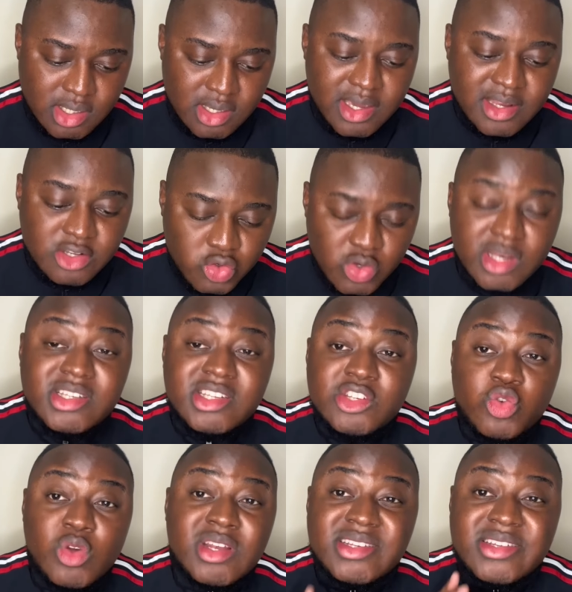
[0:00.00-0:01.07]
in
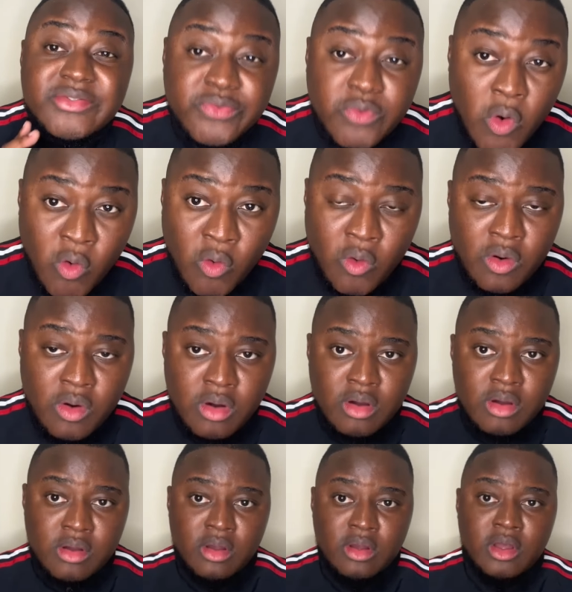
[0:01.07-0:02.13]
2024.
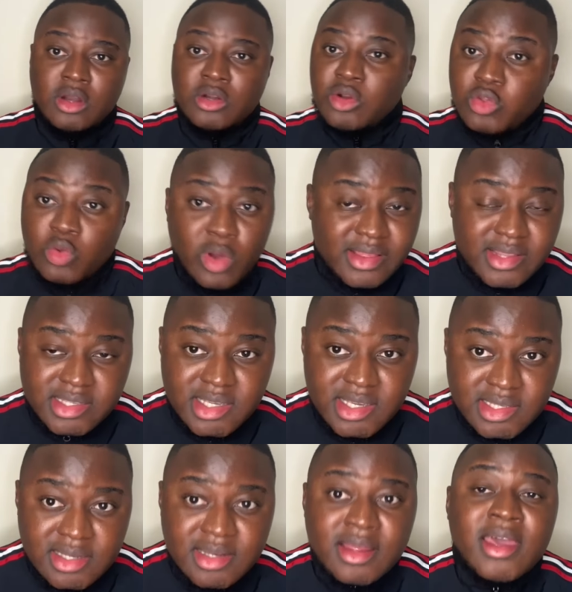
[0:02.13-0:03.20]
Not throughout the
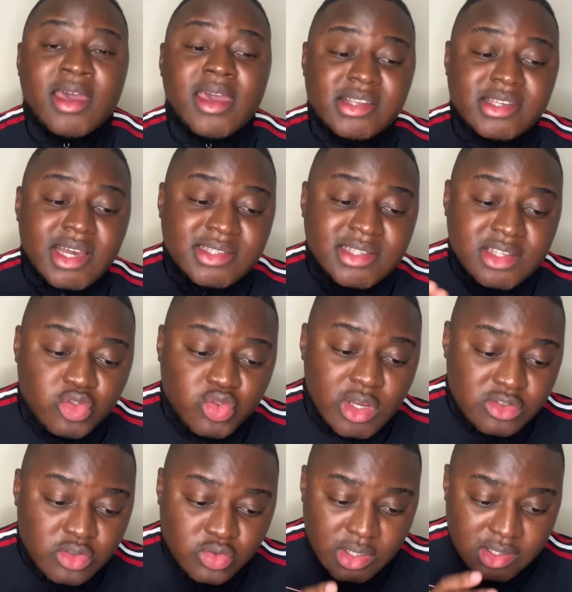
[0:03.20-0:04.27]
season, just in
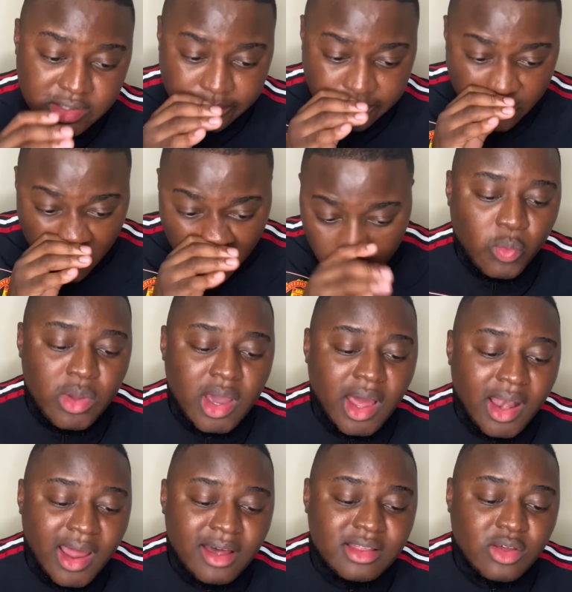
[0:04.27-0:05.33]
2024, we
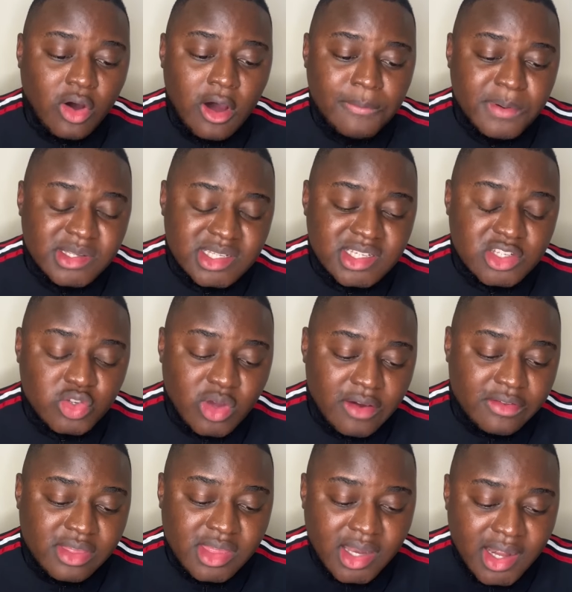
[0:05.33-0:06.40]
allowed the opposition to
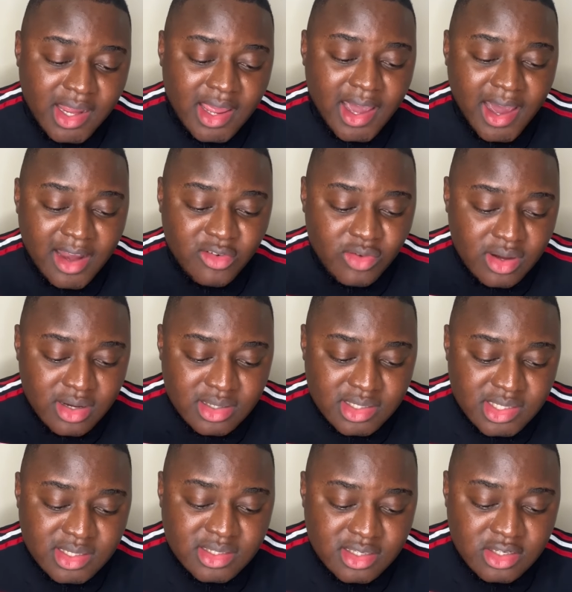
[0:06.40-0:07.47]
have
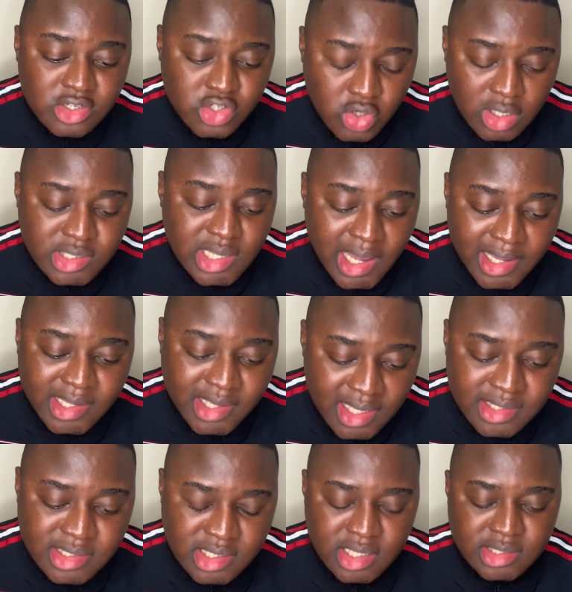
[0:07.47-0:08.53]
360 shots
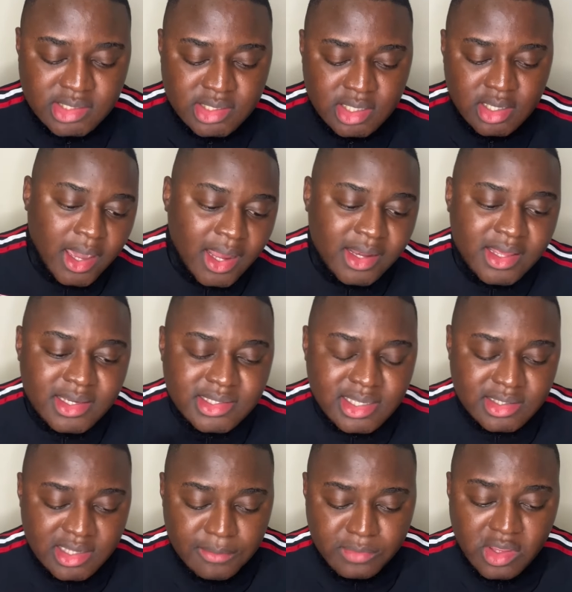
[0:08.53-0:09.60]
against us. And here's
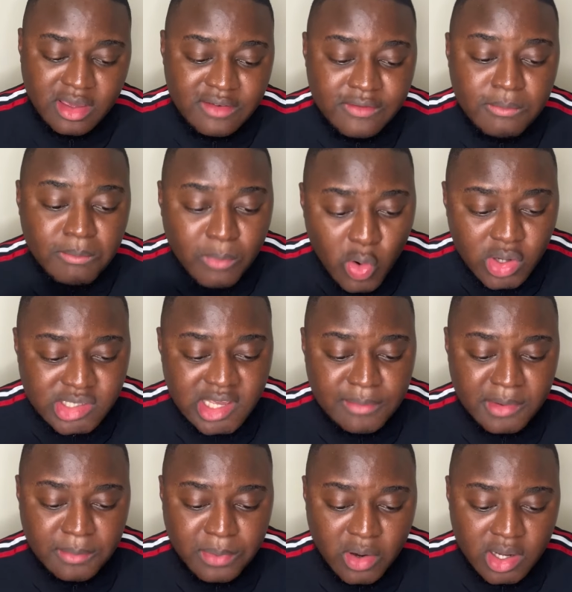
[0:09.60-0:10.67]
the even more
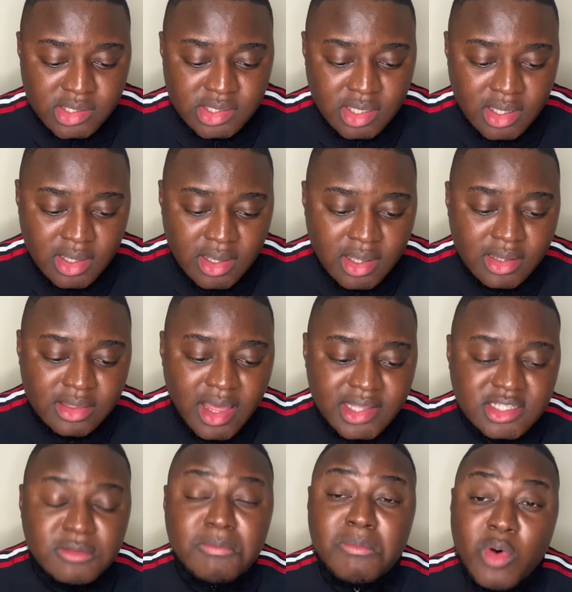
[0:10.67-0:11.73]
damning part.
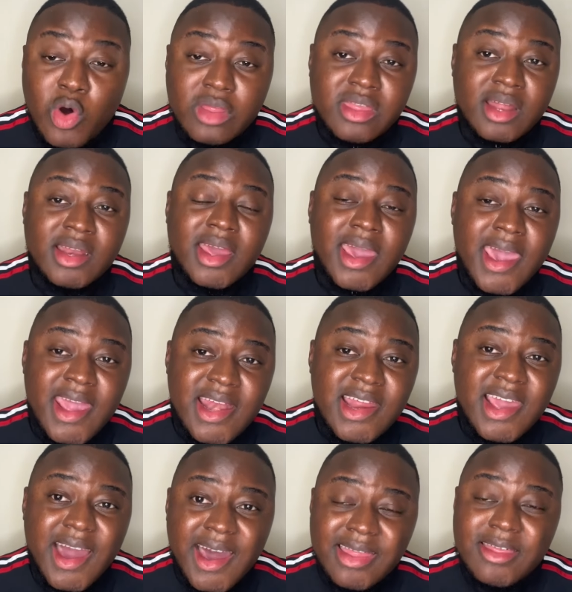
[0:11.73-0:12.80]
That's more than
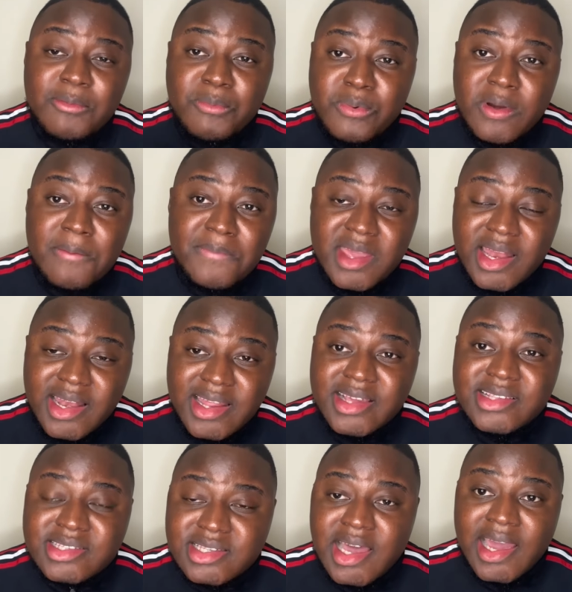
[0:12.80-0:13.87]
any other Premier League
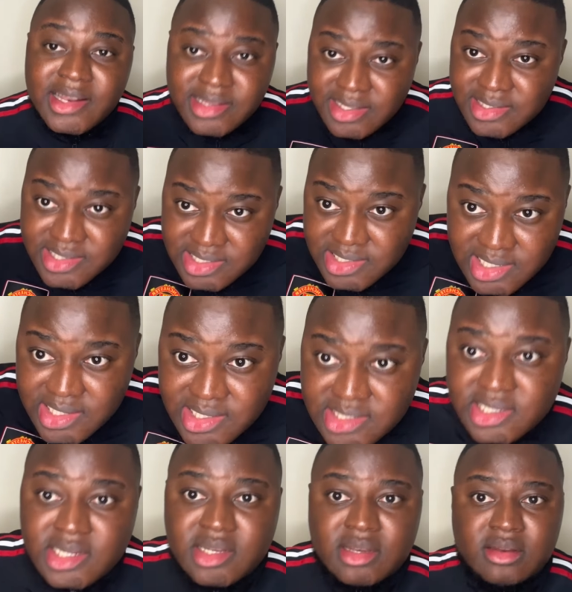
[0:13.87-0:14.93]
side this
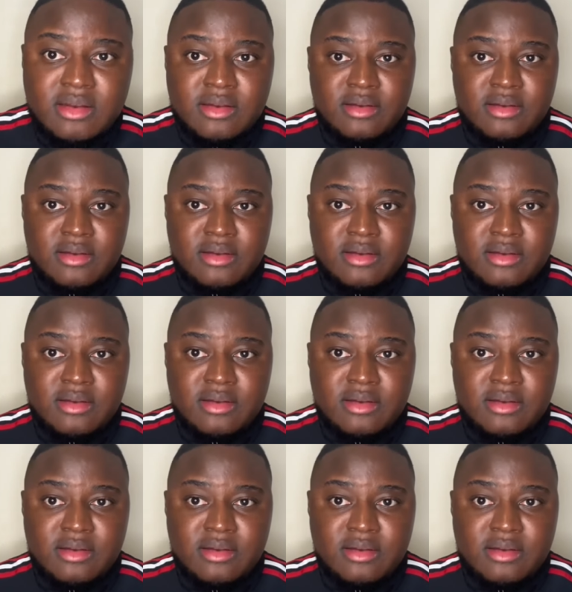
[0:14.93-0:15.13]
season.